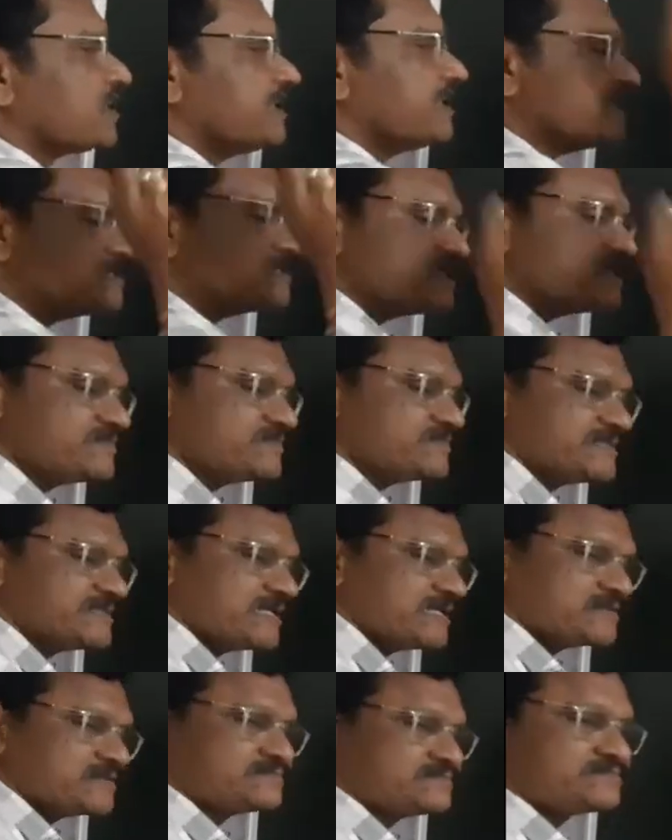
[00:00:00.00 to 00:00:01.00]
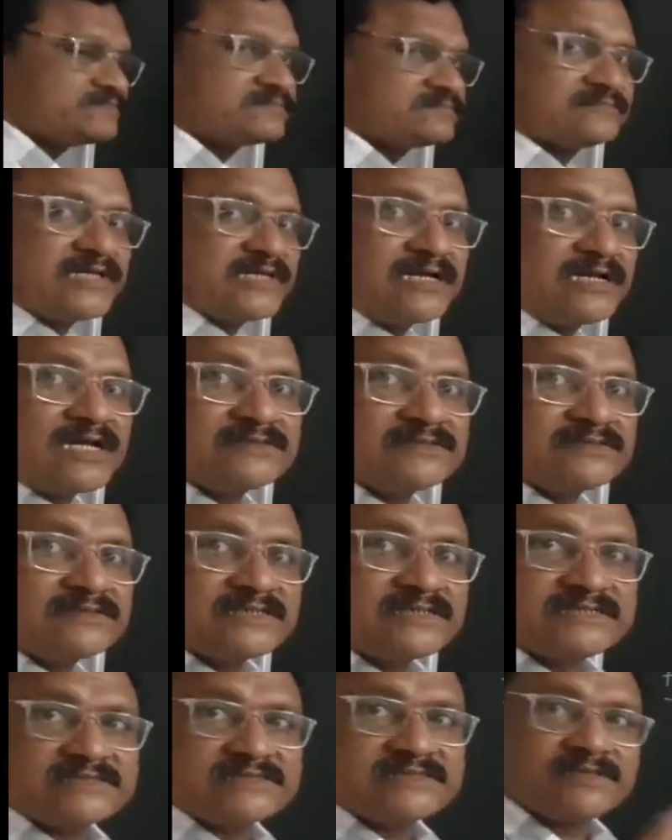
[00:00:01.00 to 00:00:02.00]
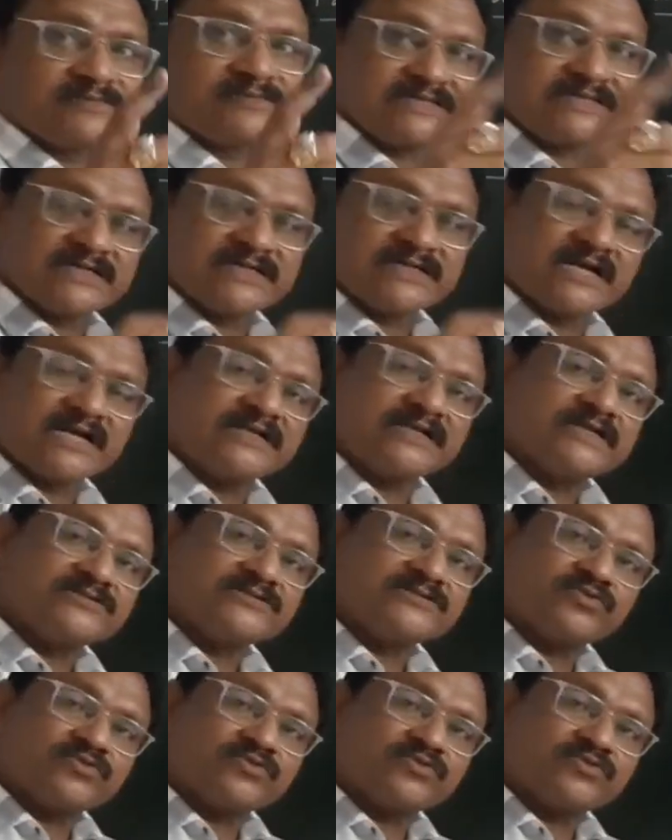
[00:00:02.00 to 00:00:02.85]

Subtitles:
S subcell, and also S subcell contains